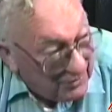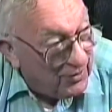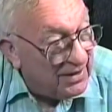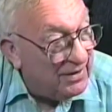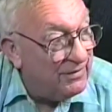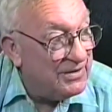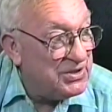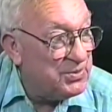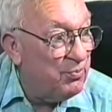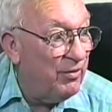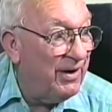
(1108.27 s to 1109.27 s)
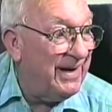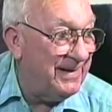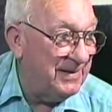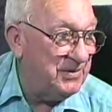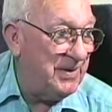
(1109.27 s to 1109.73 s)
Donovan's
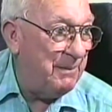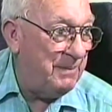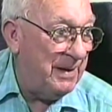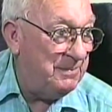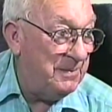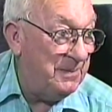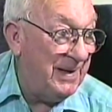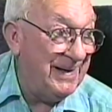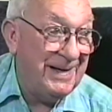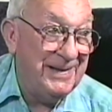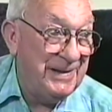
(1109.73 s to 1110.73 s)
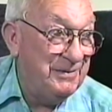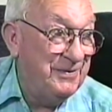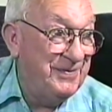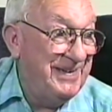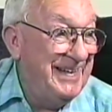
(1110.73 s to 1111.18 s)
Brain, a paperback. I'll never
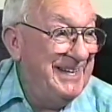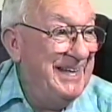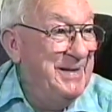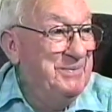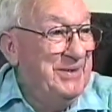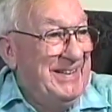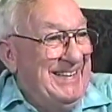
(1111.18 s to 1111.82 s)
forget that book.